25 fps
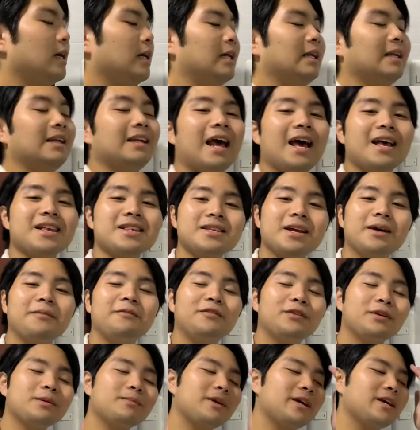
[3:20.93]
Last up
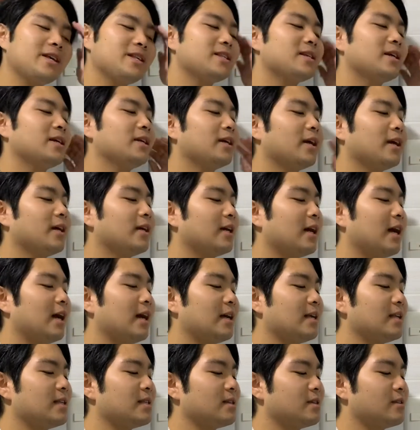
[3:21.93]
for my skincare,
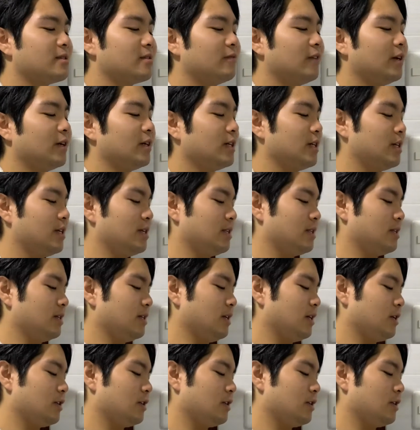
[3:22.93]
guys, is very easy.